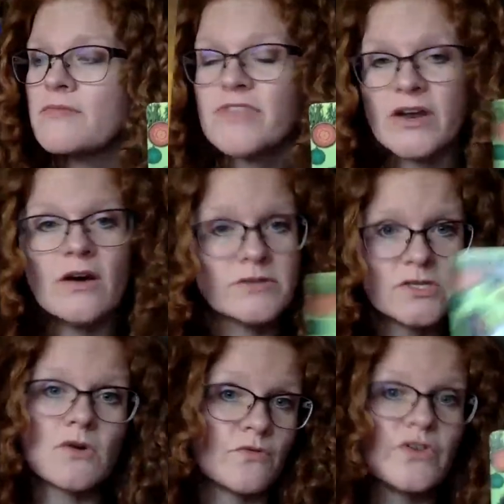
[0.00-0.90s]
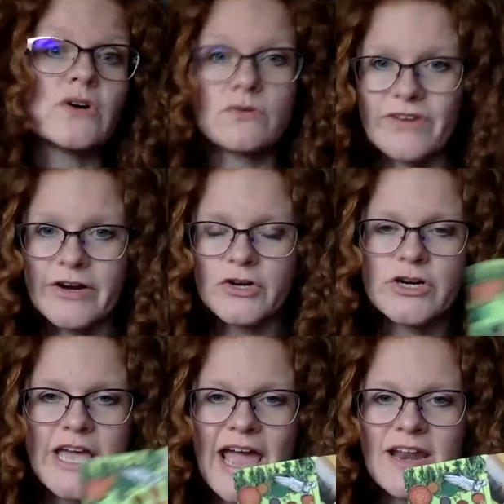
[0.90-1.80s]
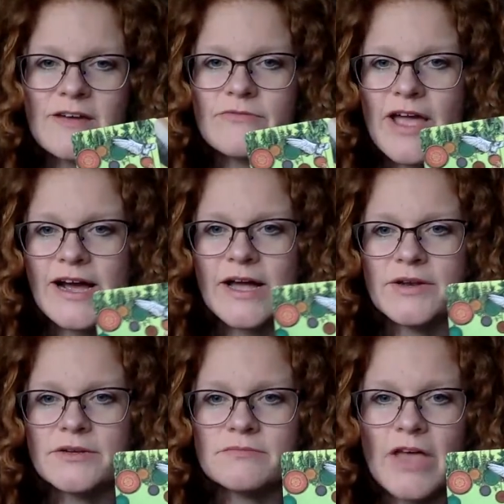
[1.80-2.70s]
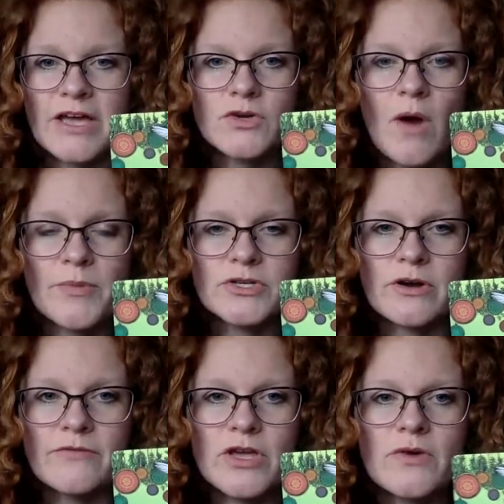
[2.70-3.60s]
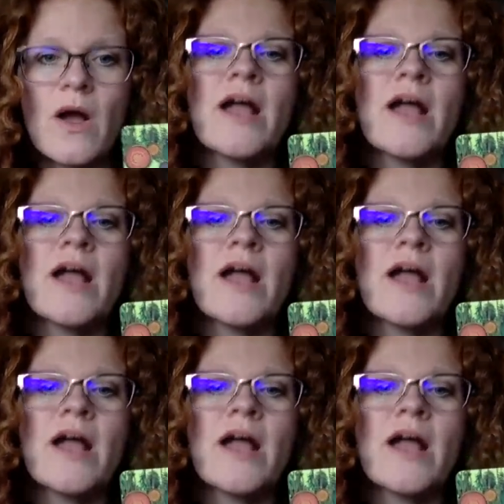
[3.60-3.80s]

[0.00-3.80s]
that also feel very creative and like a new opportunity for you.